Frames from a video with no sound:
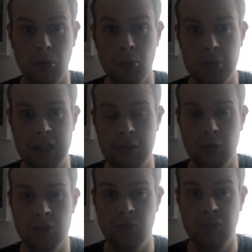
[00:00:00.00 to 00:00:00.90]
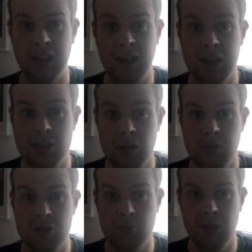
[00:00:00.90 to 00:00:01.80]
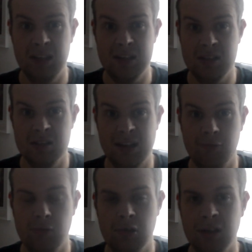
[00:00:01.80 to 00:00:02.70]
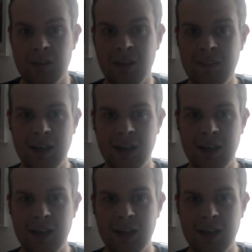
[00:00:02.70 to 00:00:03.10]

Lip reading: all notifications, please, everyone.